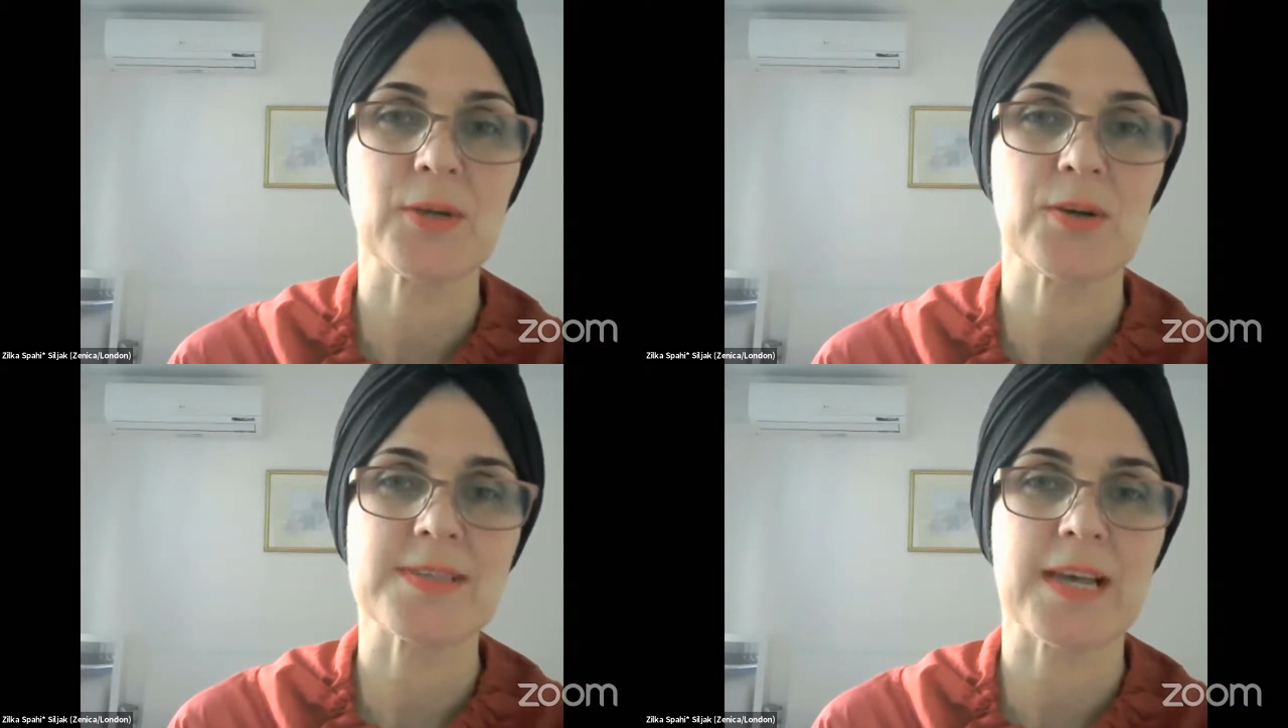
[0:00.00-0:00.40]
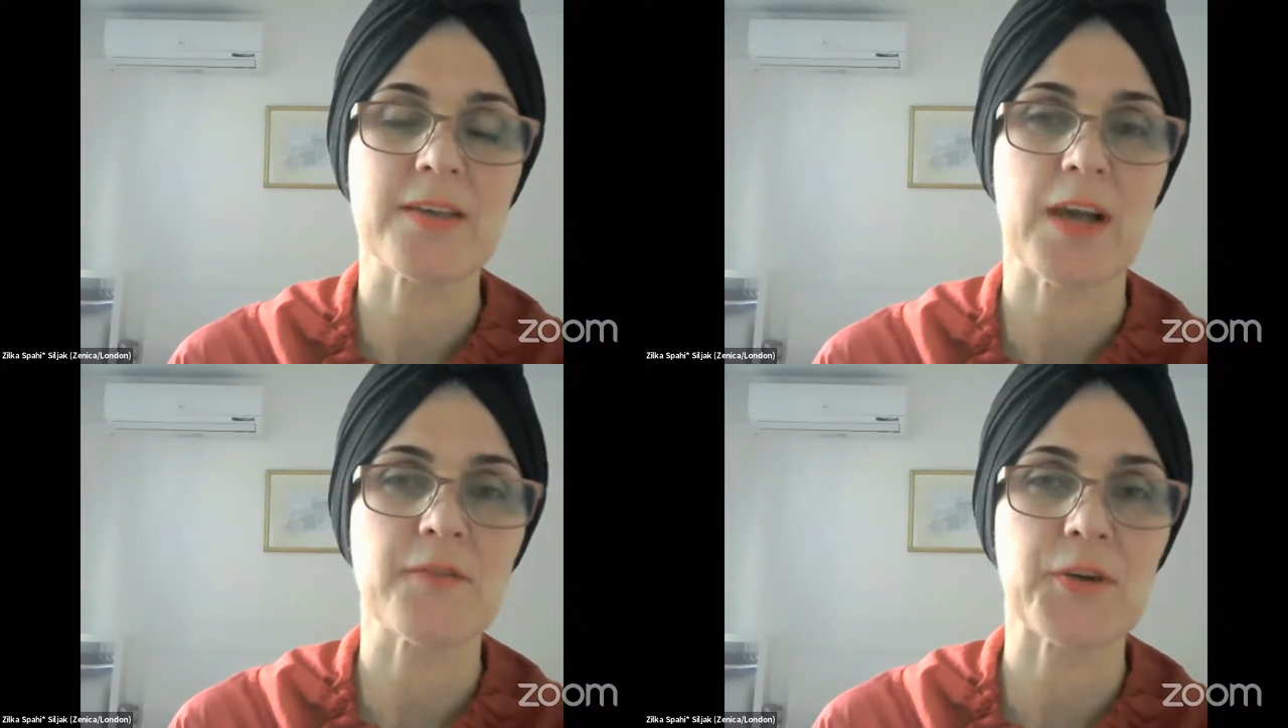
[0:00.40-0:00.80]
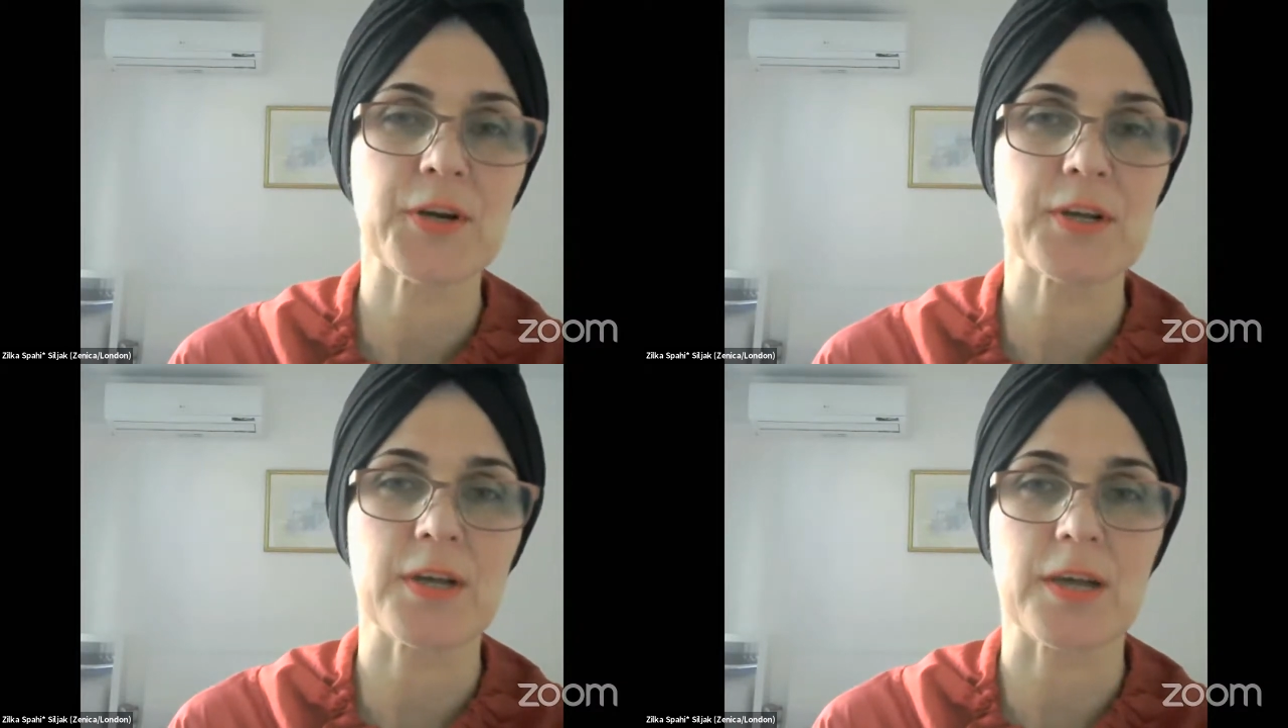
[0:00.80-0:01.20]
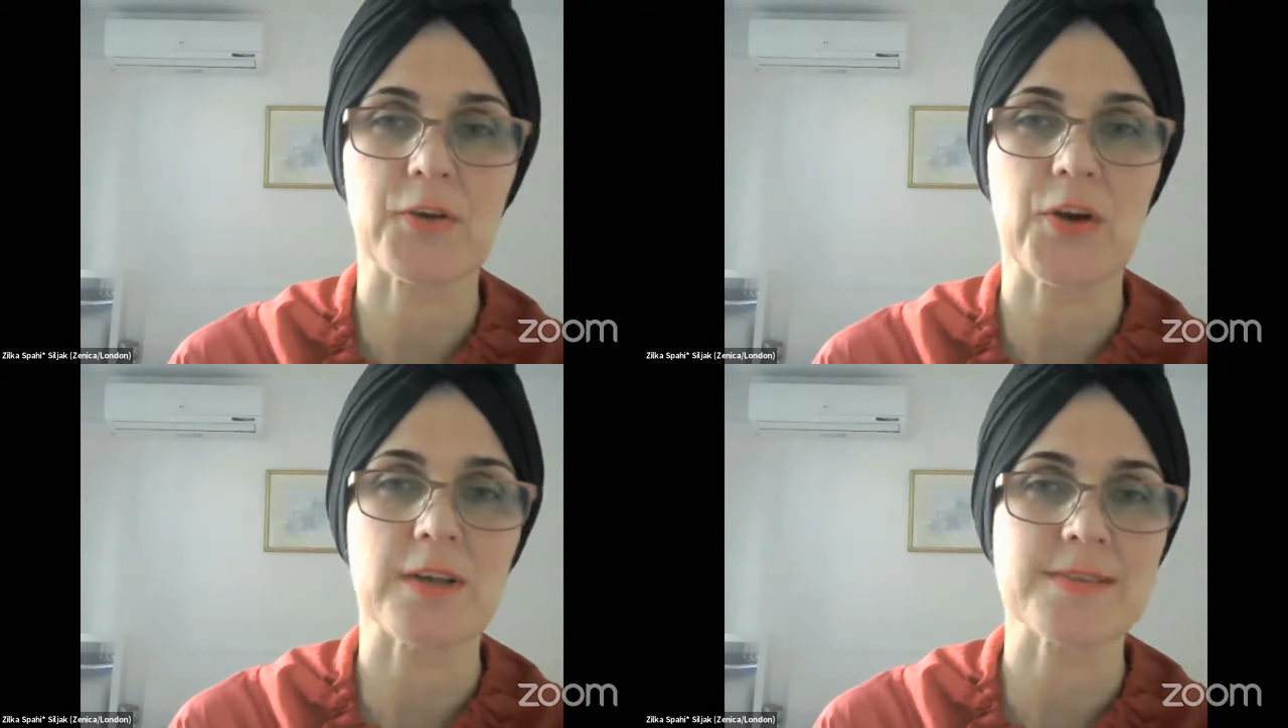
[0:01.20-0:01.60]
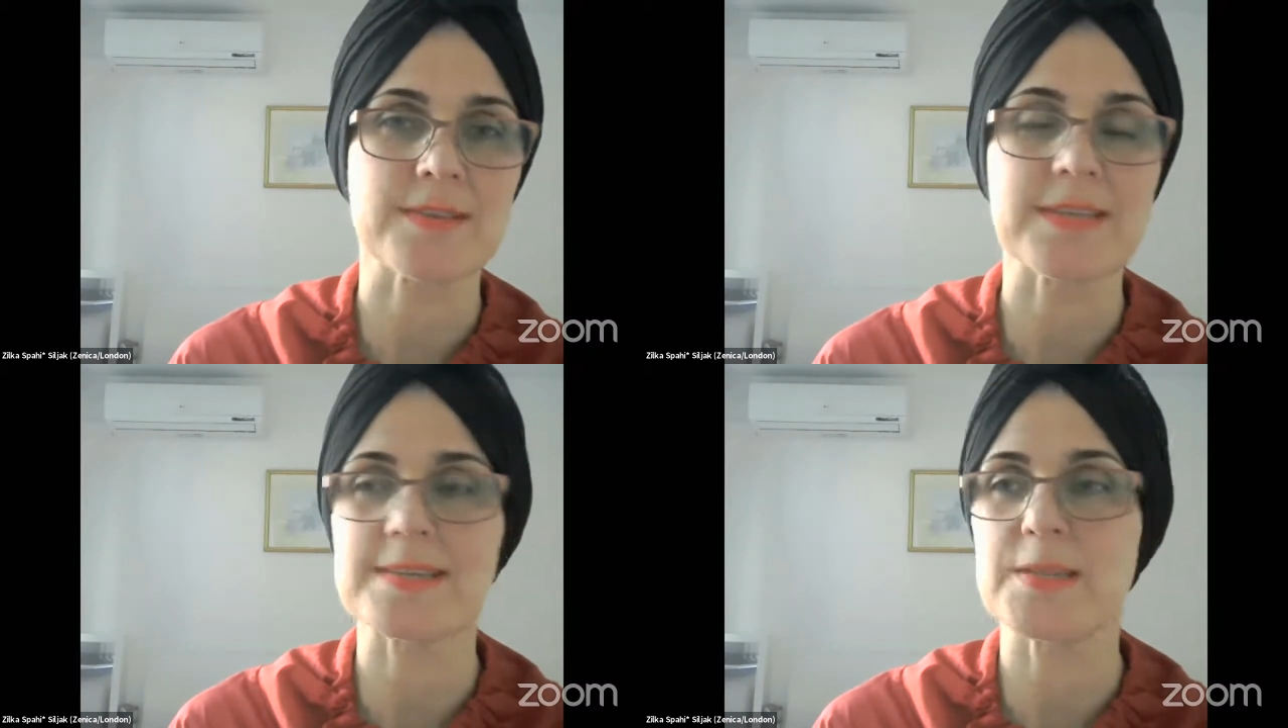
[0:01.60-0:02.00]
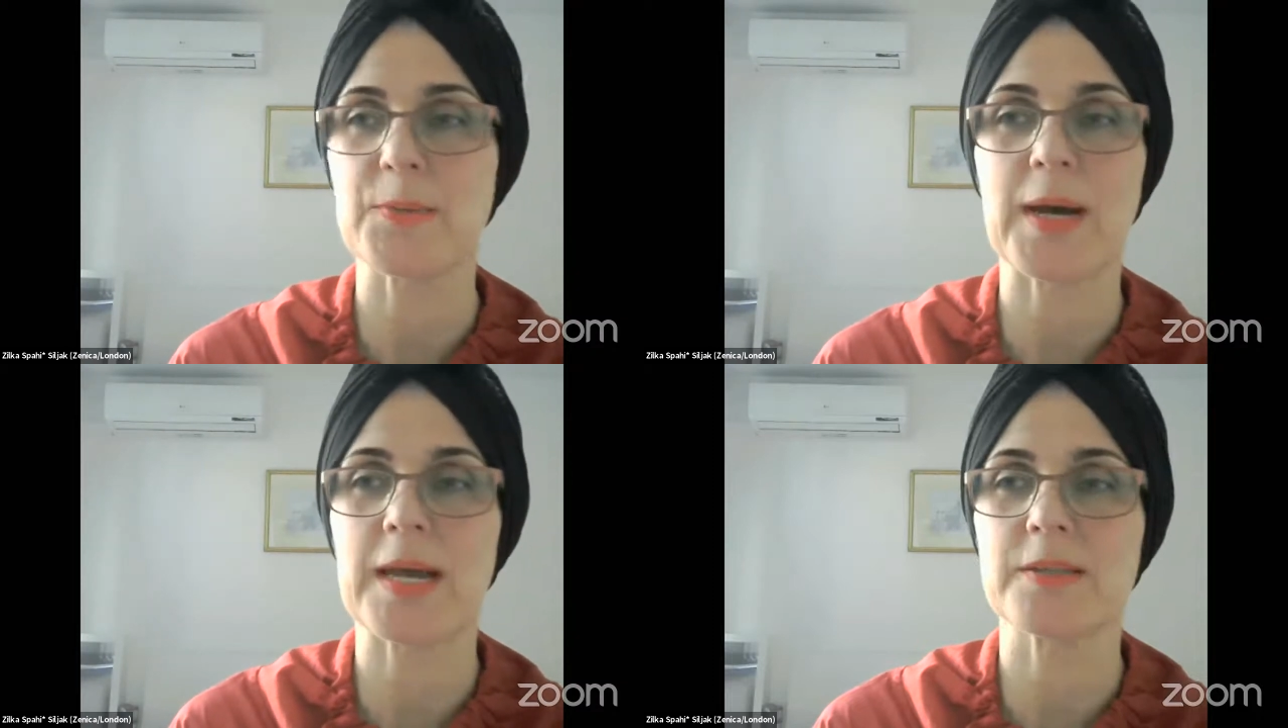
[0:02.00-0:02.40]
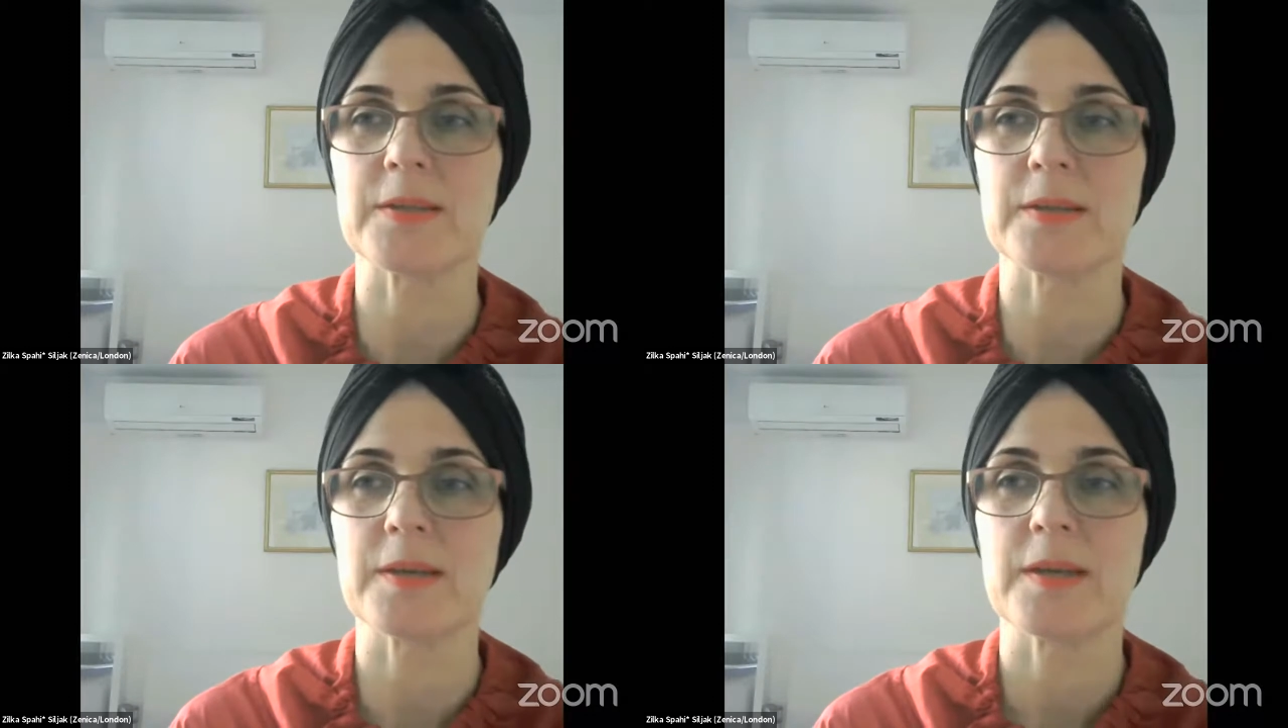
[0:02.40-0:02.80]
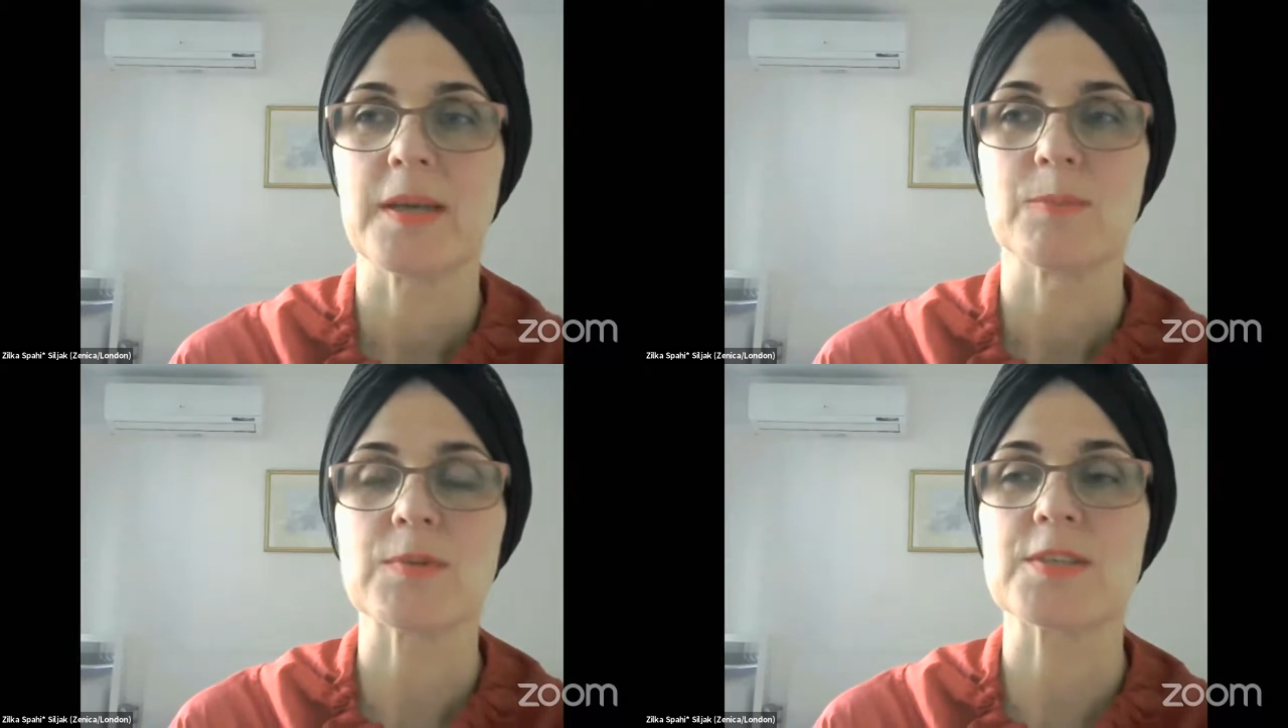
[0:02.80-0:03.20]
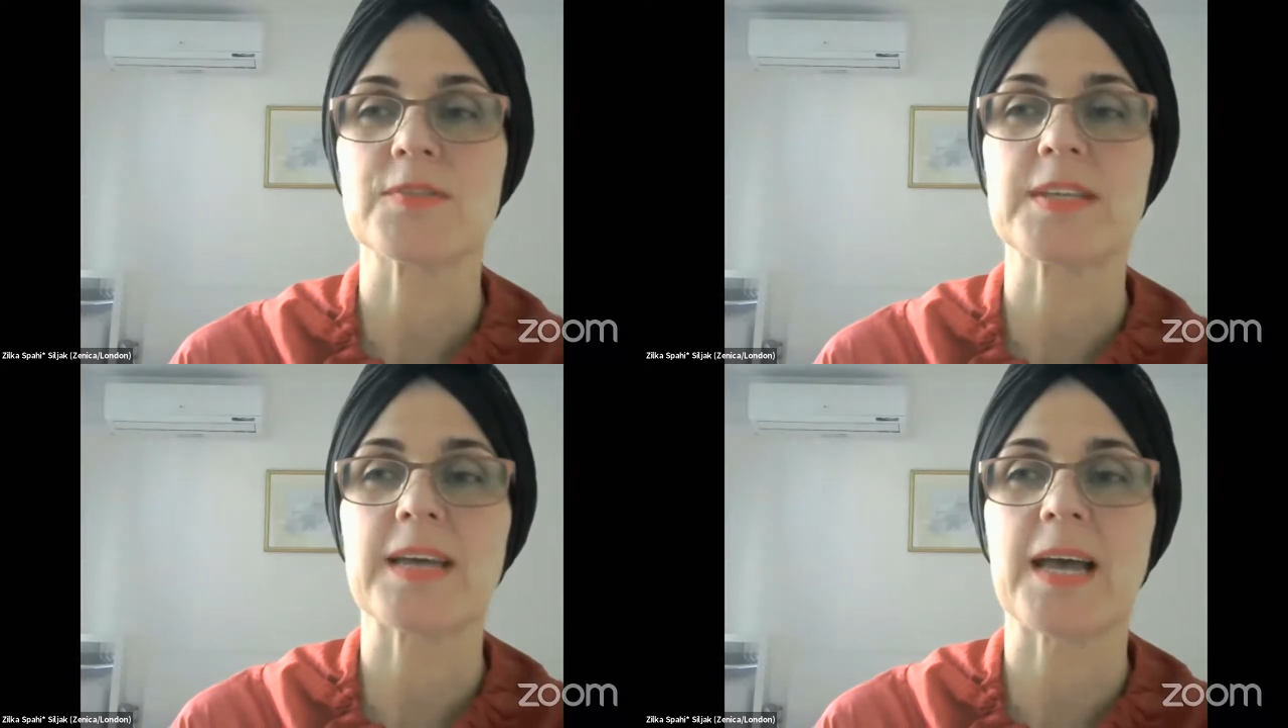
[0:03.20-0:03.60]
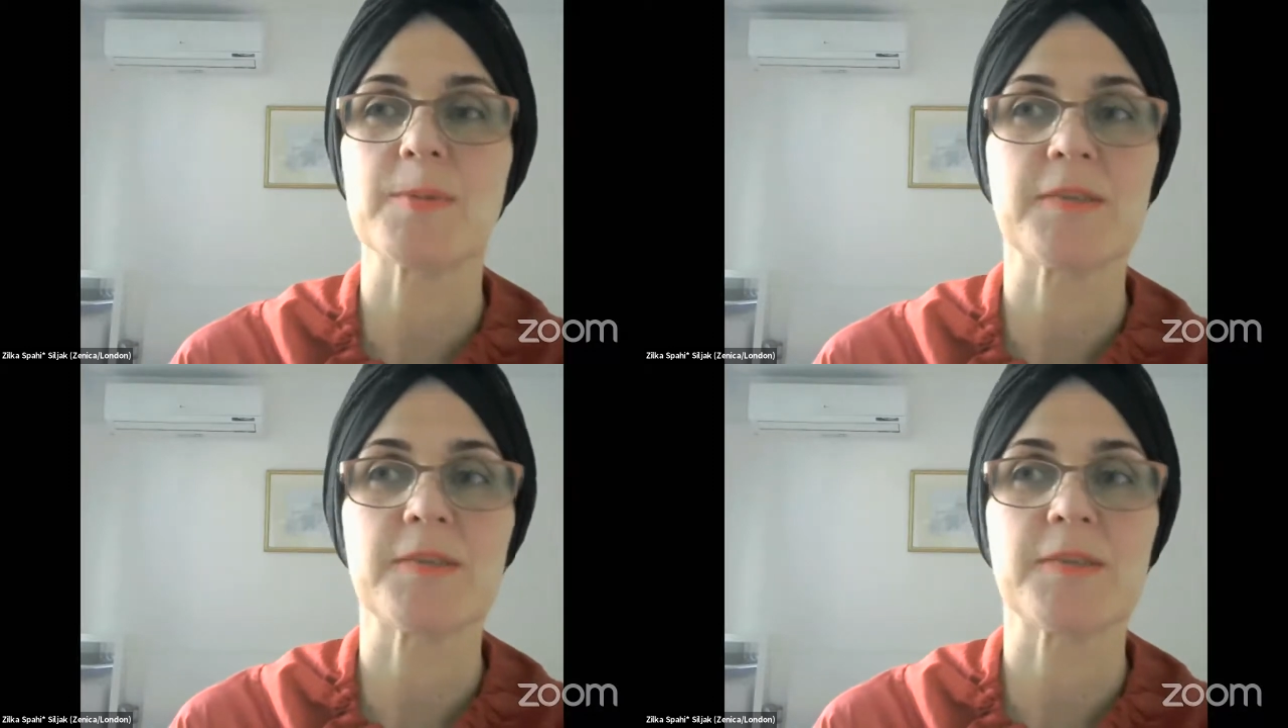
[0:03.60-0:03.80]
because I work across this divide most of the time.